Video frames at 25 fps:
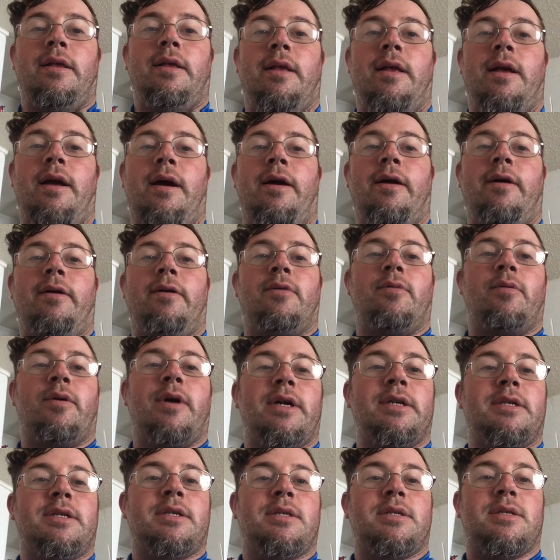I
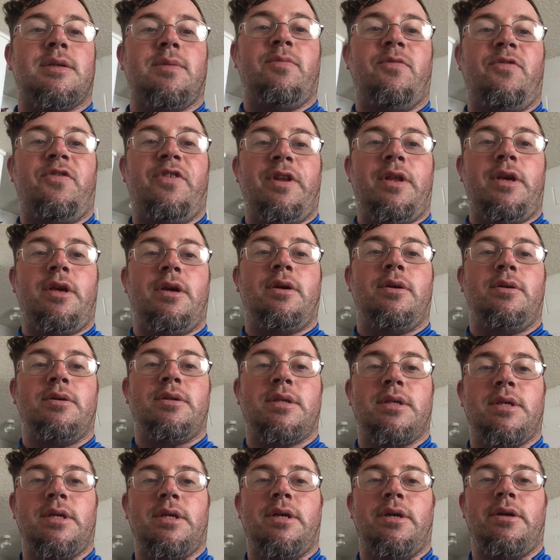watched some
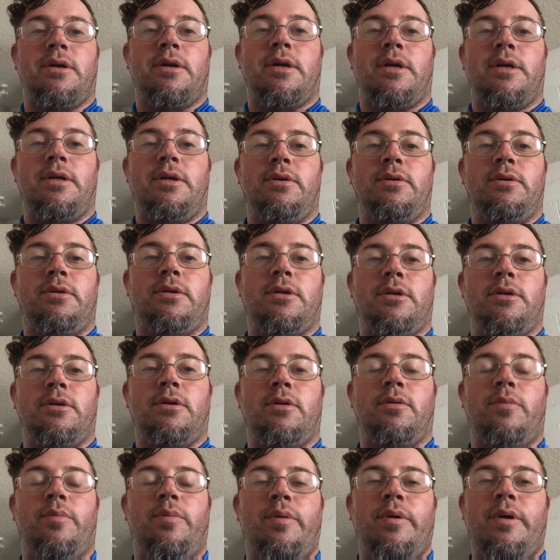videos here on
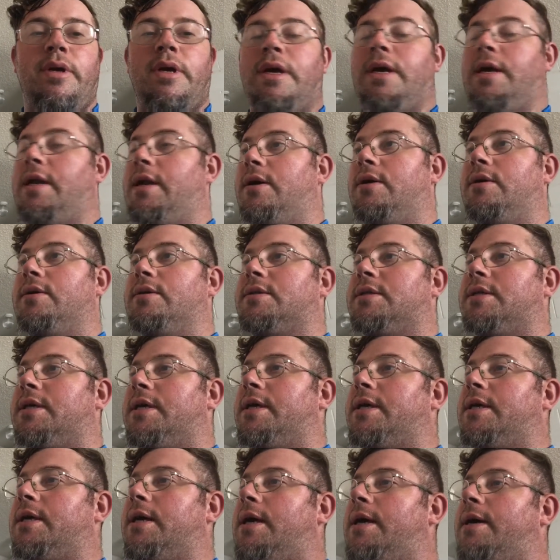YouTube, and I was
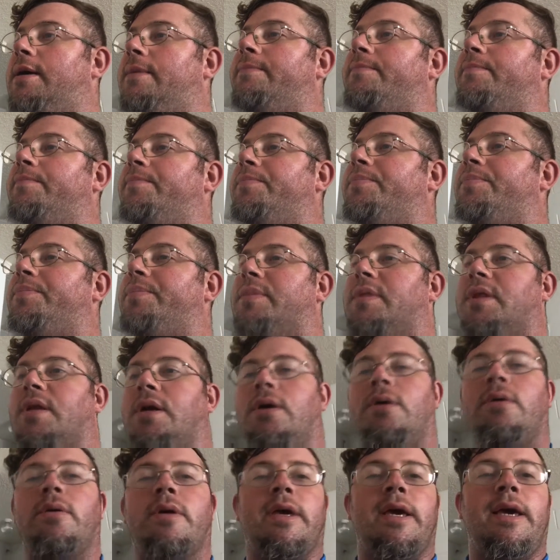like, oh,
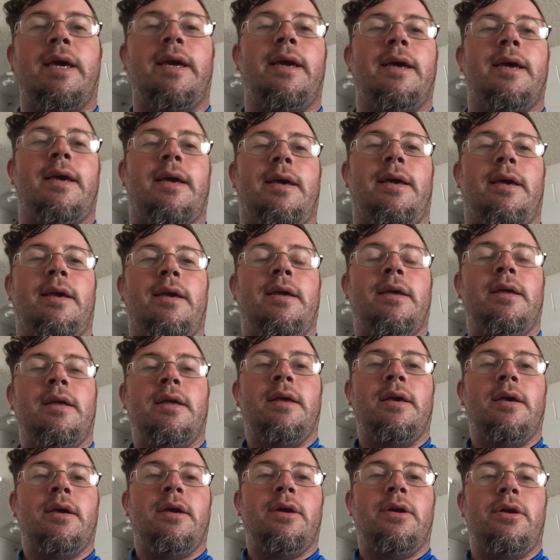okay,
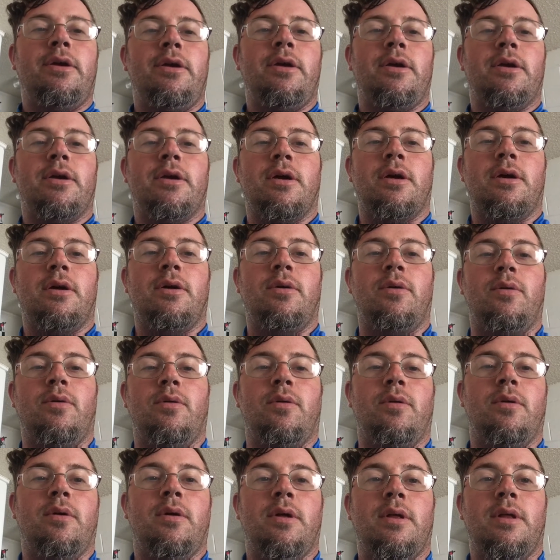here you
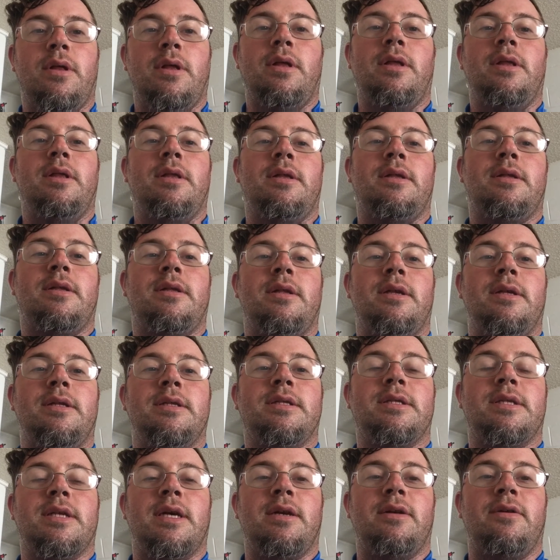go.
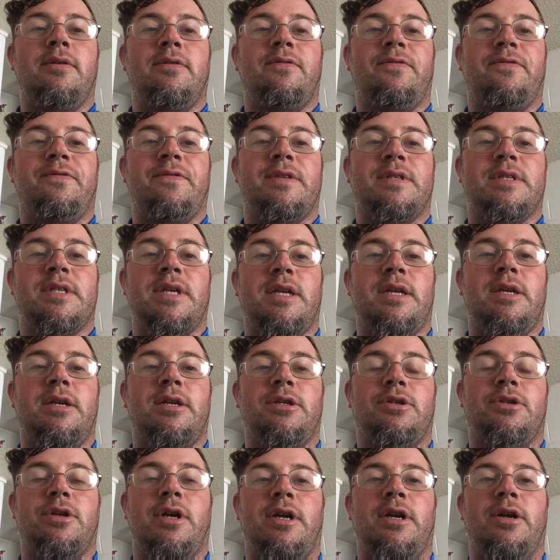Instead of sitting here
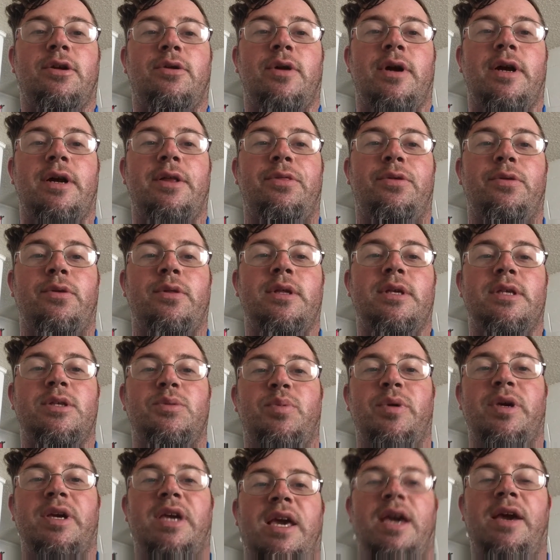trying to grind through these
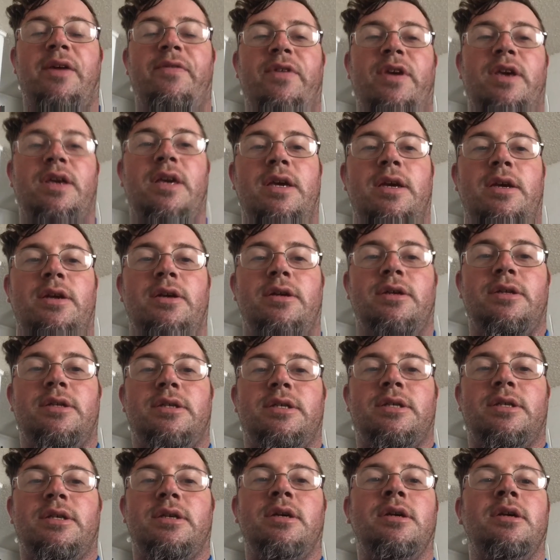big heavy
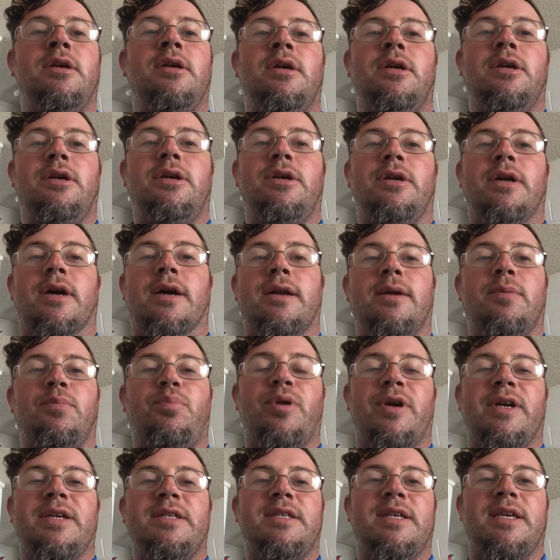gears, you're not
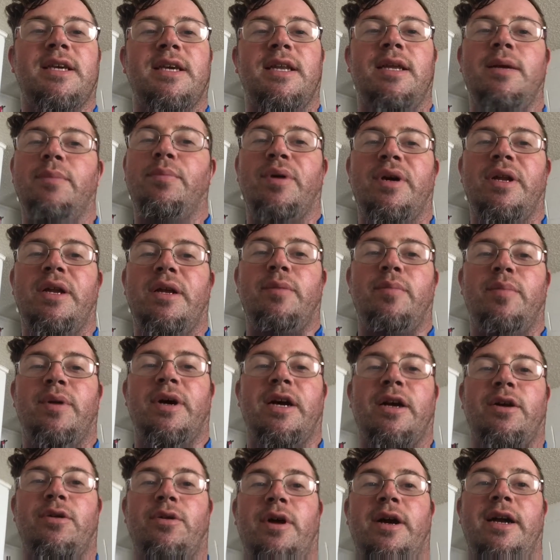impressing anybody by
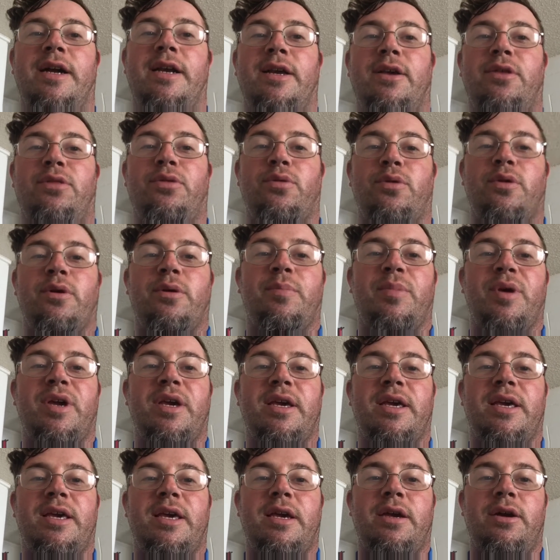grinding through a
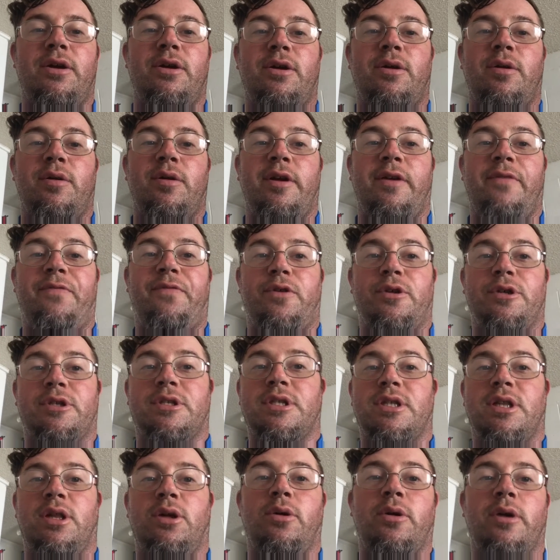big gear if you're
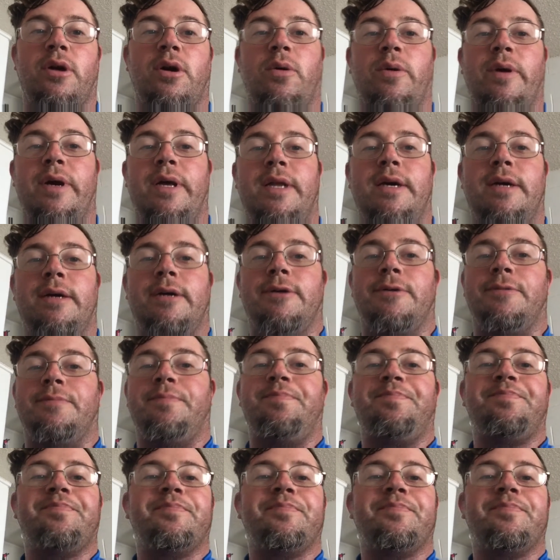slowing way down.